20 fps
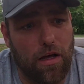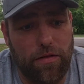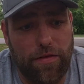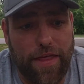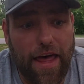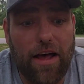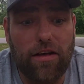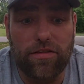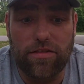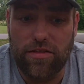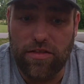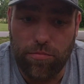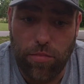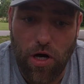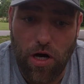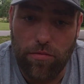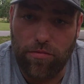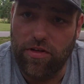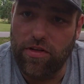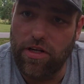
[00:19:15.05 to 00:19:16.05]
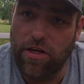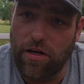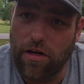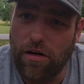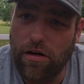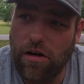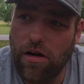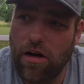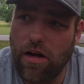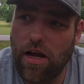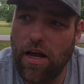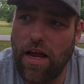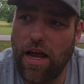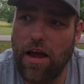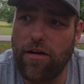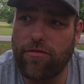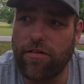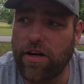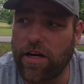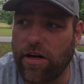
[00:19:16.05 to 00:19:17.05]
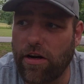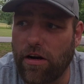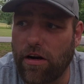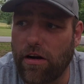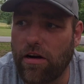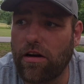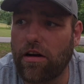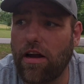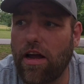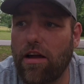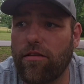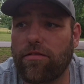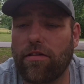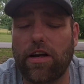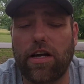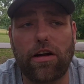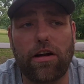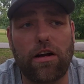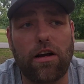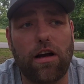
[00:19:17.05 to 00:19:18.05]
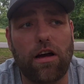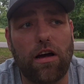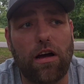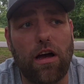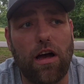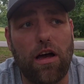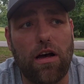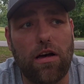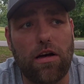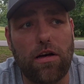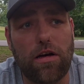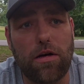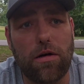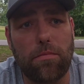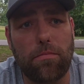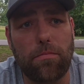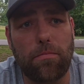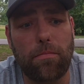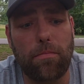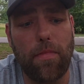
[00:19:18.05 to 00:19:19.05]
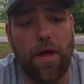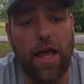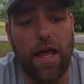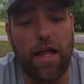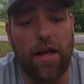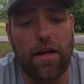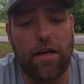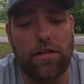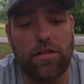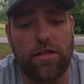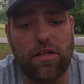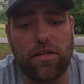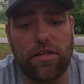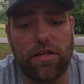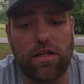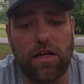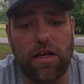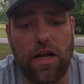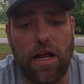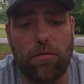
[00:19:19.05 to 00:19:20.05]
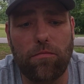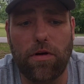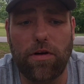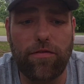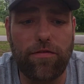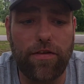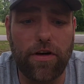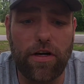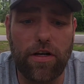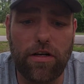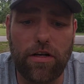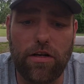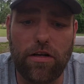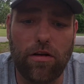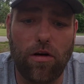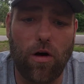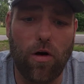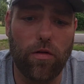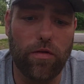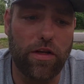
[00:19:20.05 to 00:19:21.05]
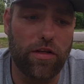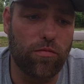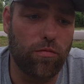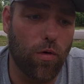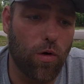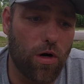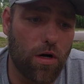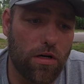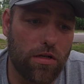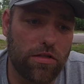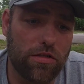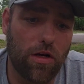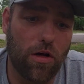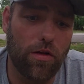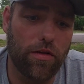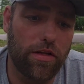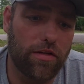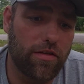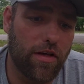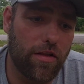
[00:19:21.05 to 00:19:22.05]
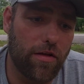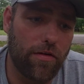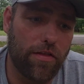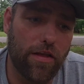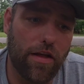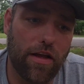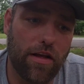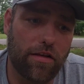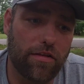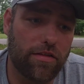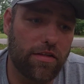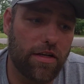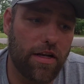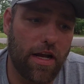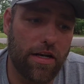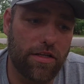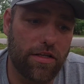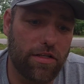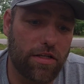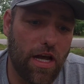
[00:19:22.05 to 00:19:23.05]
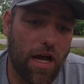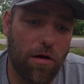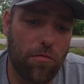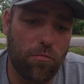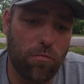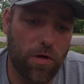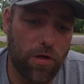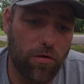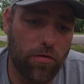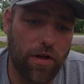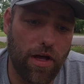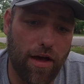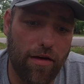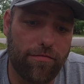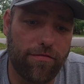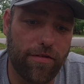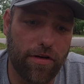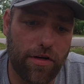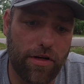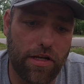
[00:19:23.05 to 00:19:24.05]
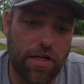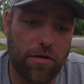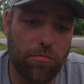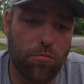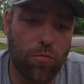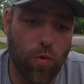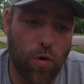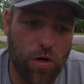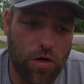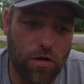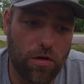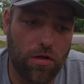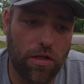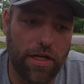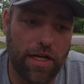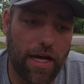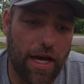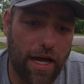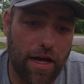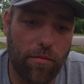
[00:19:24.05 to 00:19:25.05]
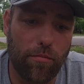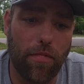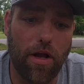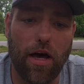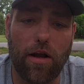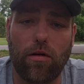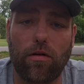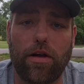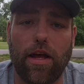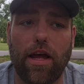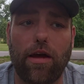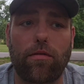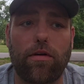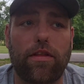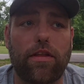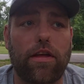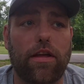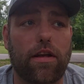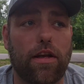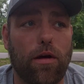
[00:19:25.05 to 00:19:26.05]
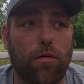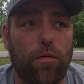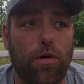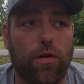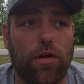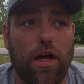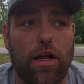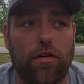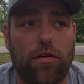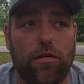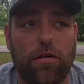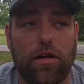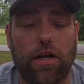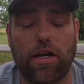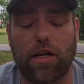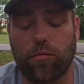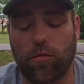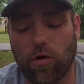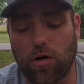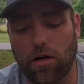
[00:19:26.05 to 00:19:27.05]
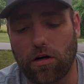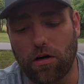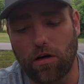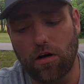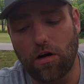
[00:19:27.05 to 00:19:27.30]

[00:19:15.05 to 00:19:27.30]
thousands of bombs a year, every year. And it's just, and we fund all these wars and all these other things, and I will not fund it morally. I am not okay with it, and I will not do it anymore.